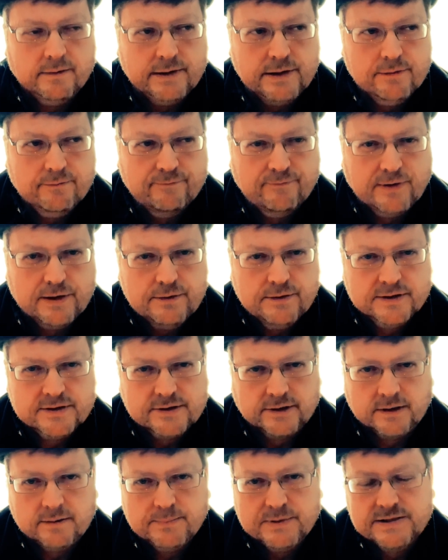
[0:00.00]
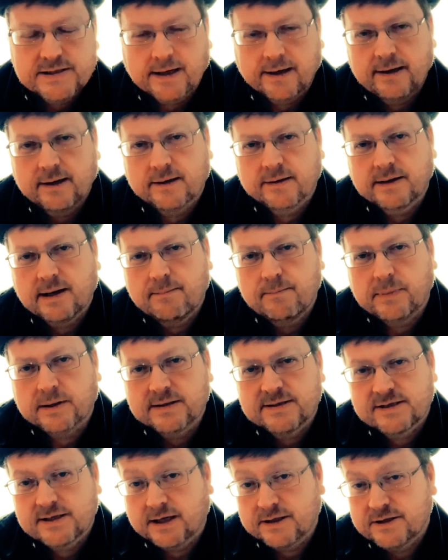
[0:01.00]
focus on a particular number,
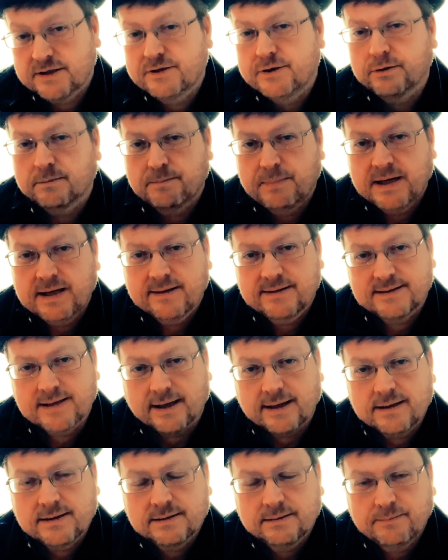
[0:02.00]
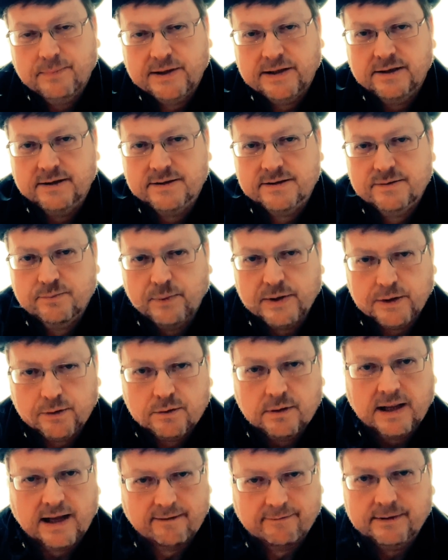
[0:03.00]
such as your birth date, because we
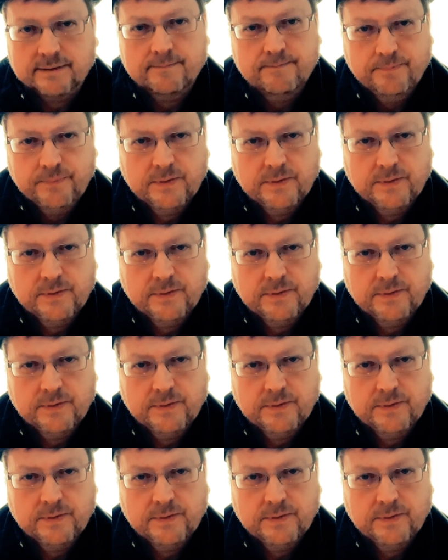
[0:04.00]
all have a